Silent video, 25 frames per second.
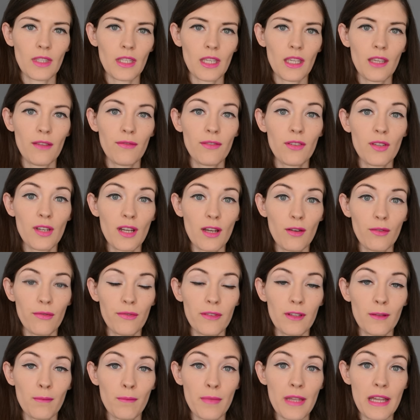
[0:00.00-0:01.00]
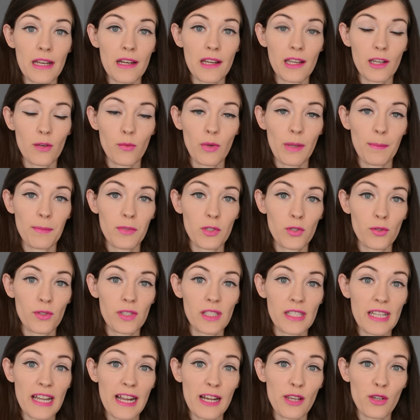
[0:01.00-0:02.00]
If you now feel better equipped to
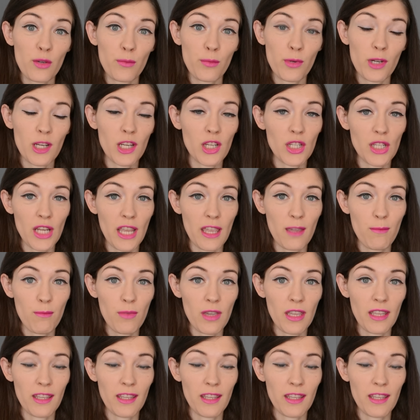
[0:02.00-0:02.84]
style your body shape,